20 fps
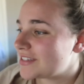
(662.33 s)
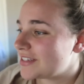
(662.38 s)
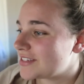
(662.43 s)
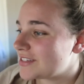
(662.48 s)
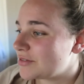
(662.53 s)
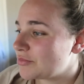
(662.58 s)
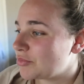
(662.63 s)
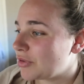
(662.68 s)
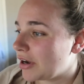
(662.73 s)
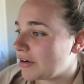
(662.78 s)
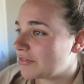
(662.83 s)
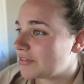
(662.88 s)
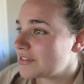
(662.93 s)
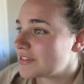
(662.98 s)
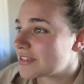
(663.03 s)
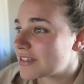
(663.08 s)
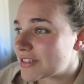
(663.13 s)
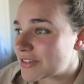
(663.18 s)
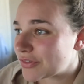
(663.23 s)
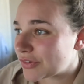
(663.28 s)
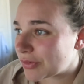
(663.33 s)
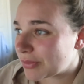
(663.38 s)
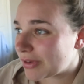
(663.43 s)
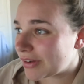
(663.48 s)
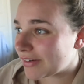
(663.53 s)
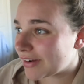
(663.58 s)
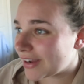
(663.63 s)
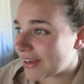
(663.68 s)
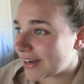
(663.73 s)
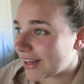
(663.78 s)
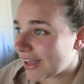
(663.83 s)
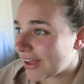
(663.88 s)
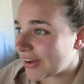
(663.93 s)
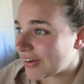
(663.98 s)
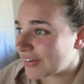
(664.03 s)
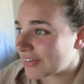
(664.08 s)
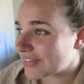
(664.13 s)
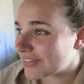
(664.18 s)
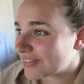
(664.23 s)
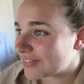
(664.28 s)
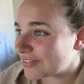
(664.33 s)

system preferences for me right now.